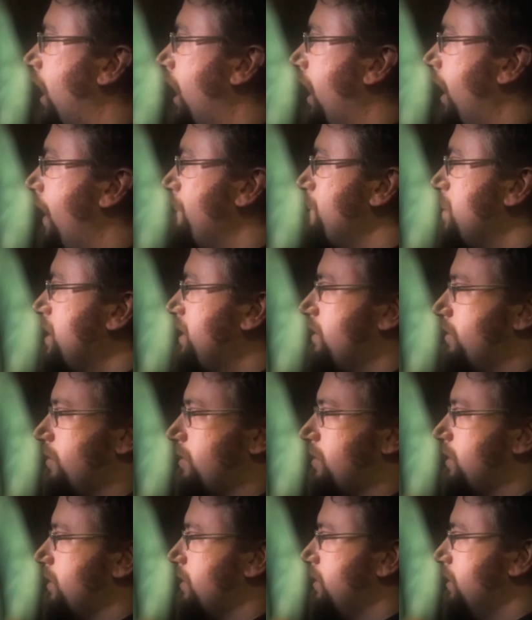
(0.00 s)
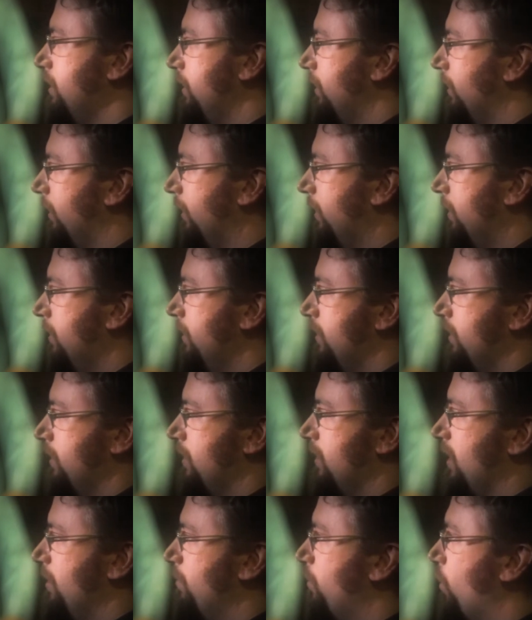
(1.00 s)
But there's still
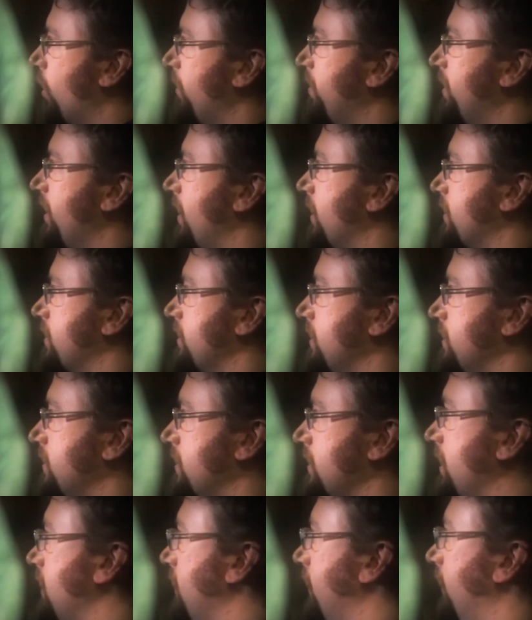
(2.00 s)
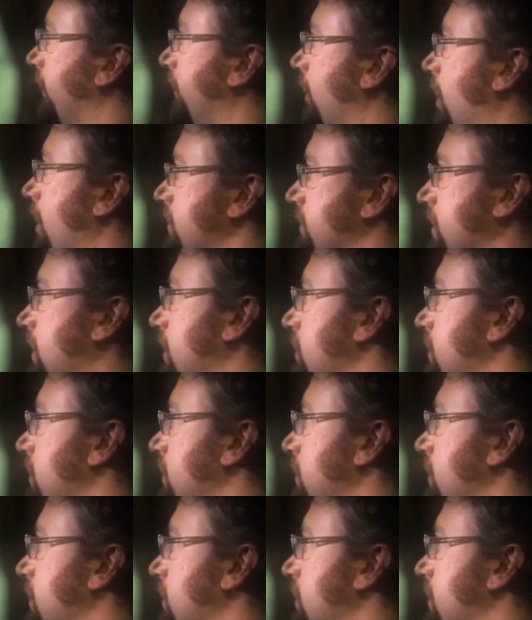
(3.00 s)
more productions in Los